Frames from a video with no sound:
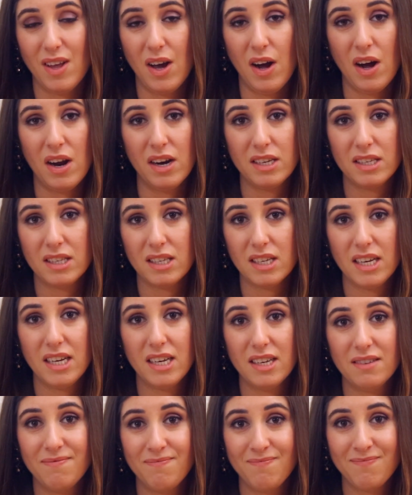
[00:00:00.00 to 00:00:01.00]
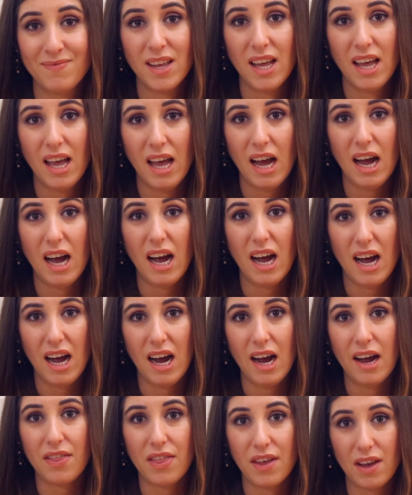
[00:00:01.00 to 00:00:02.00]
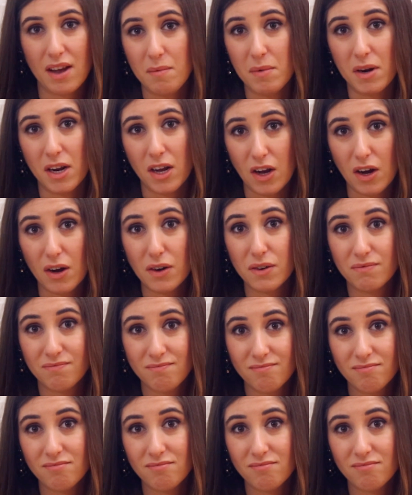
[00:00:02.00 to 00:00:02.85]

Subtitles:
honestly, I think I'm gonna go.